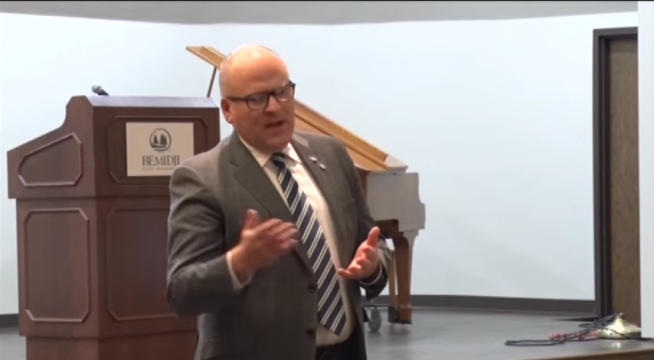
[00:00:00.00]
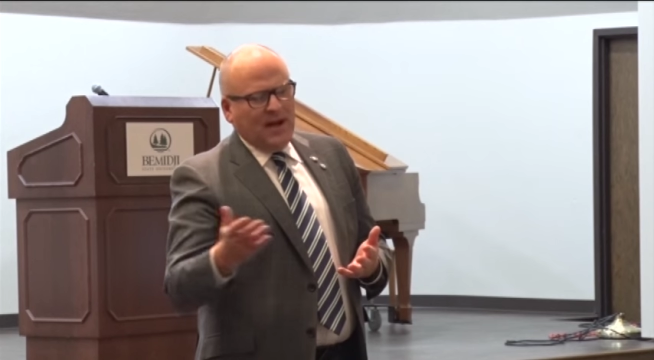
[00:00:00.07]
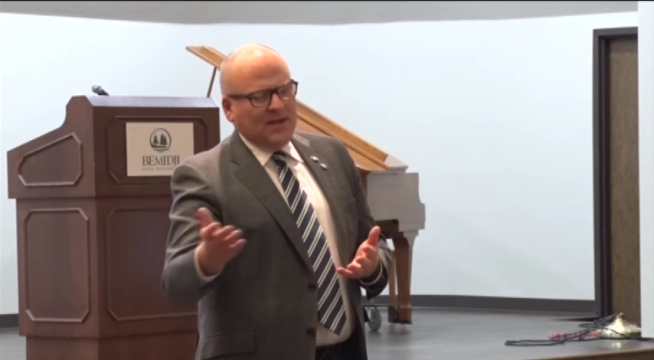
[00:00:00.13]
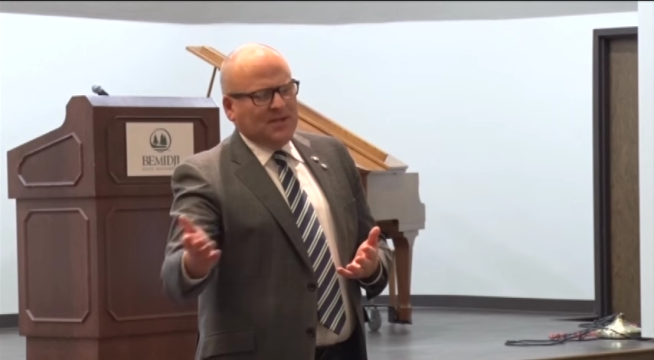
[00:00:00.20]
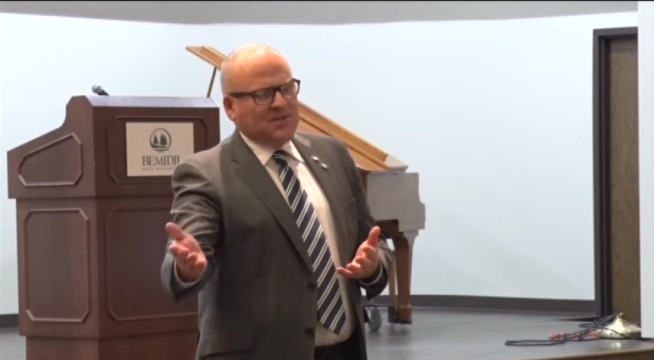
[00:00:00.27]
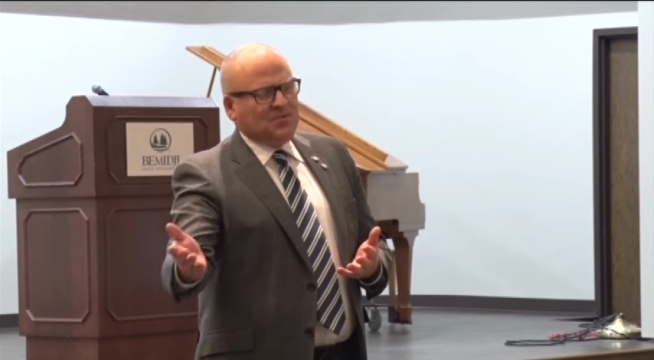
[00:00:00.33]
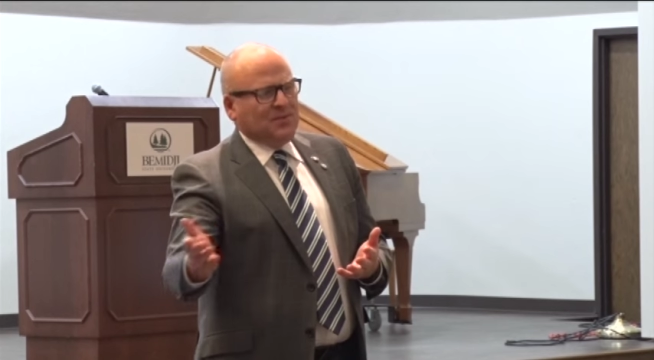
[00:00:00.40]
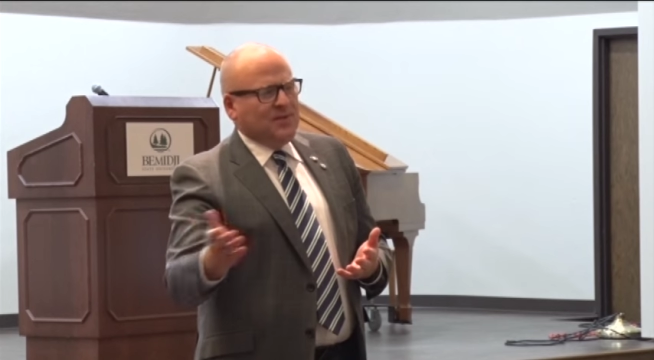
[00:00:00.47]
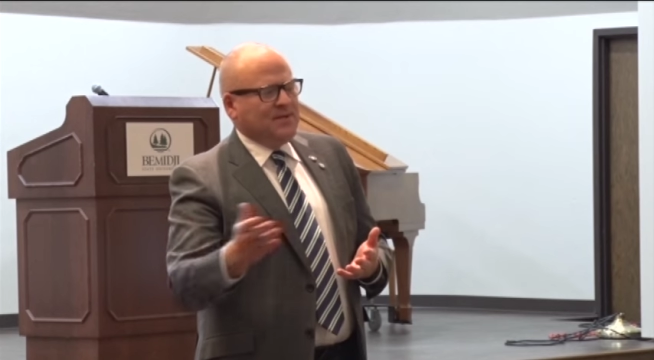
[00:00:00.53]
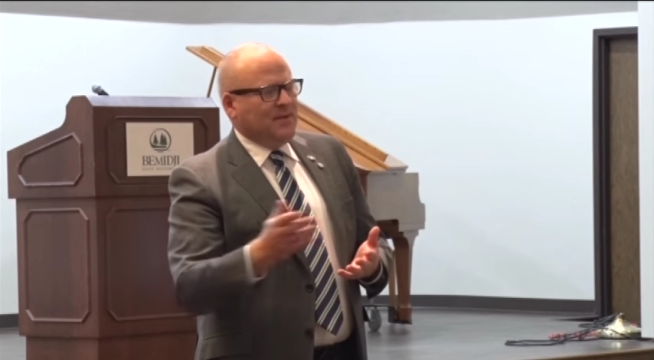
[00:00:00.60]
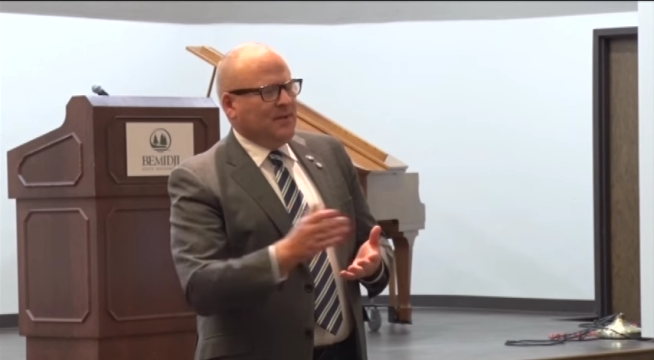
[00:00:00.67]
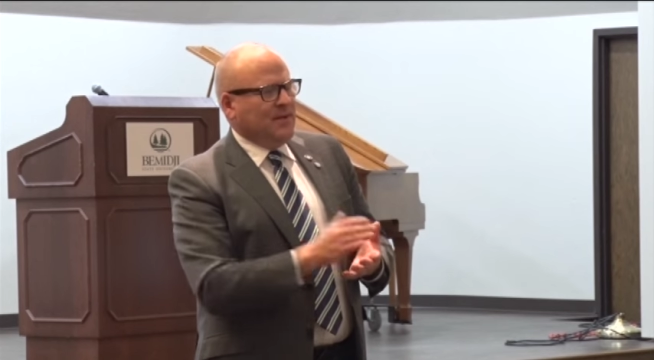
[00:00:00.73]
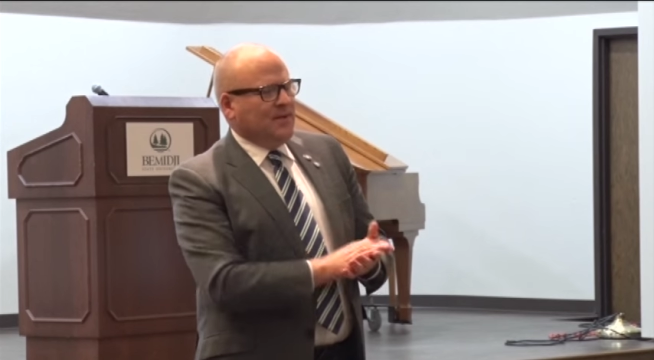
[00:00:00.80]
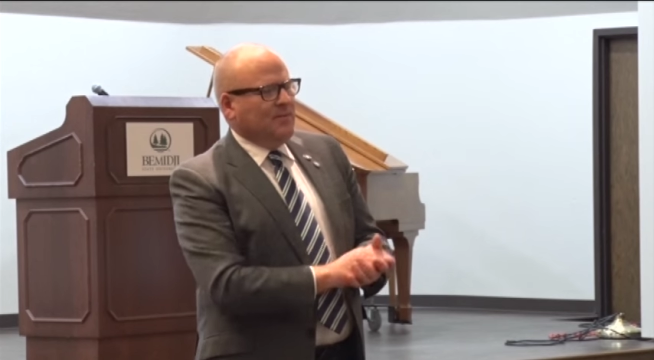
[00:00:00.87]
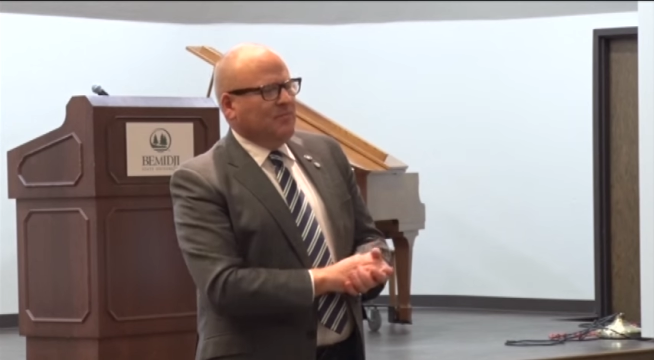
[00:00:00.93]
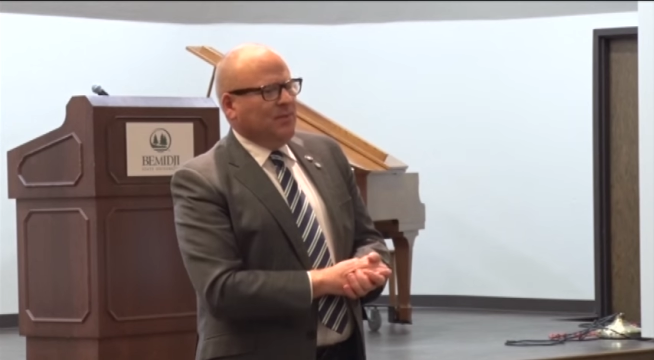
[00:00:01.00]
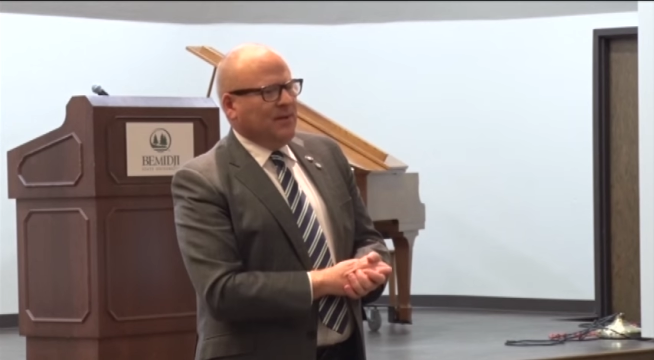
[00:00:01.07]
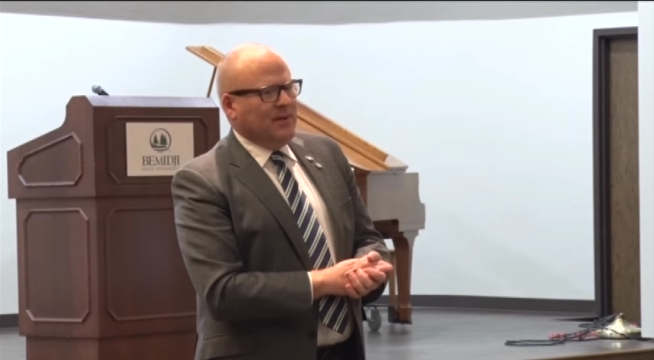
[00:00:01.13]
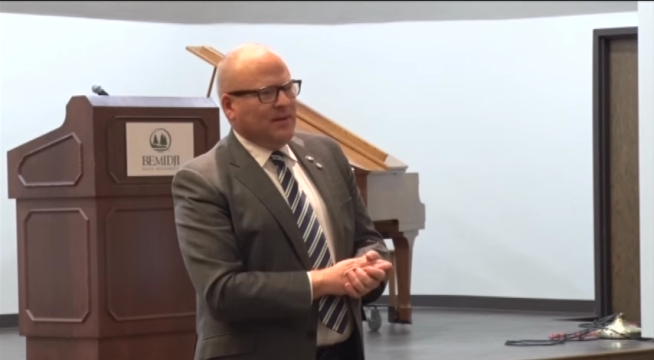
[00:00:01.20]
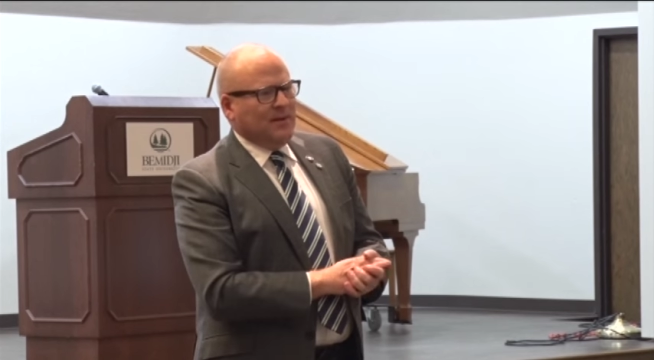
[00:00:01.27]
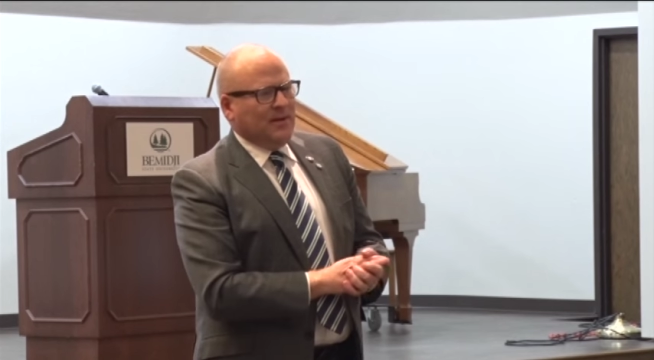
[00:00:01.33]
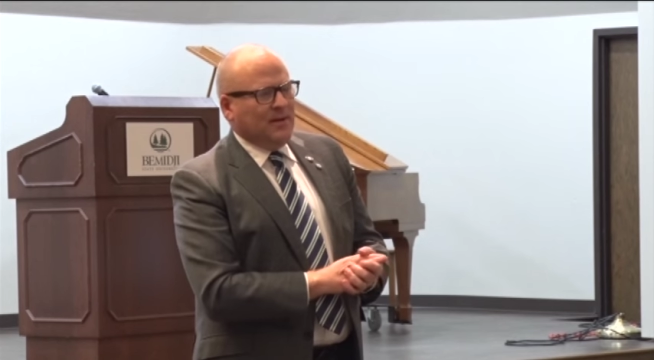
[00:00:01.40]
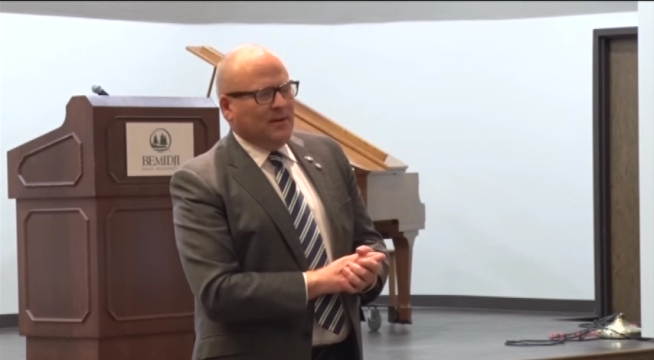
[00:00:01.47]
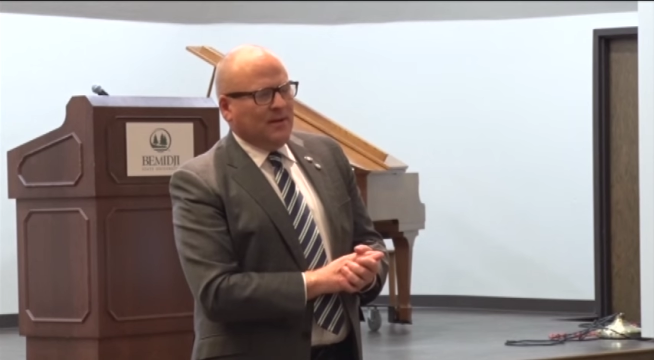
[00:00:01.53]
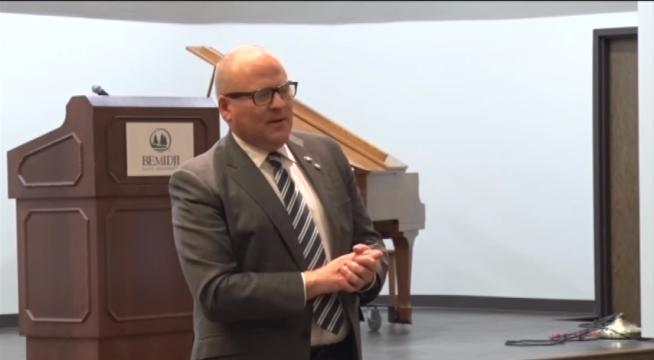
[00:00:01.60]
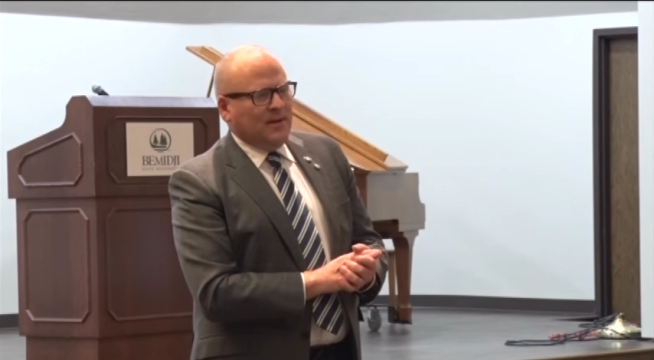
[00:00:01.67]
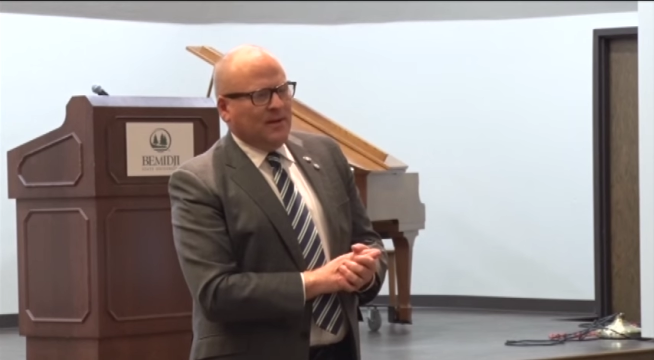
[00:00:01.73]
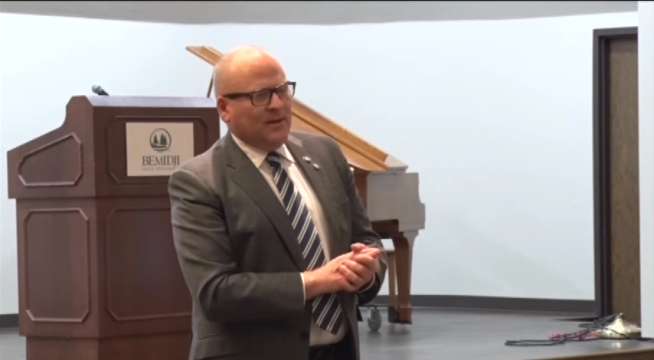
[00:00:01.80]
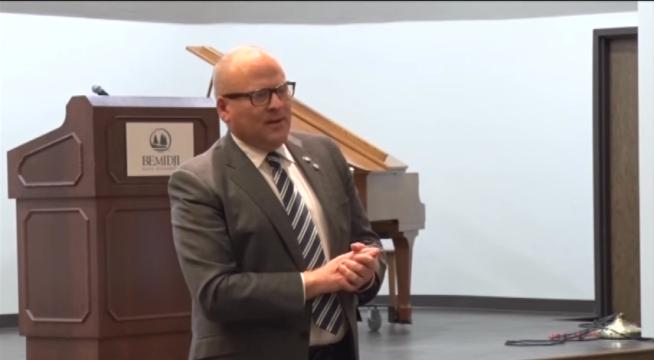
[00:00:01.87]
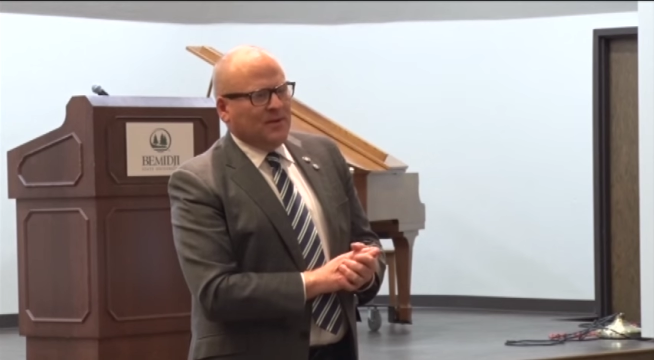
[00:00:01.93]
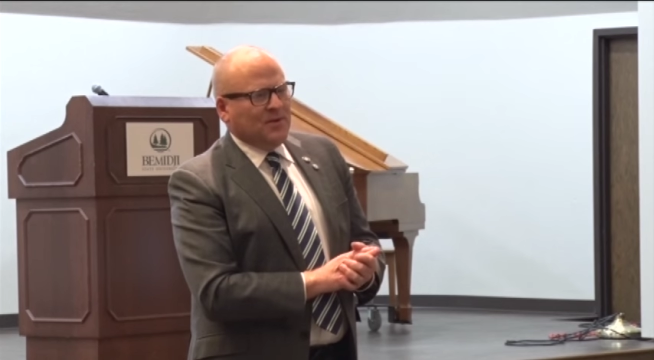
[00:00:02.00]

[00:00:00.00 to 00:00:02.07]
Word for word: I just recently completed a,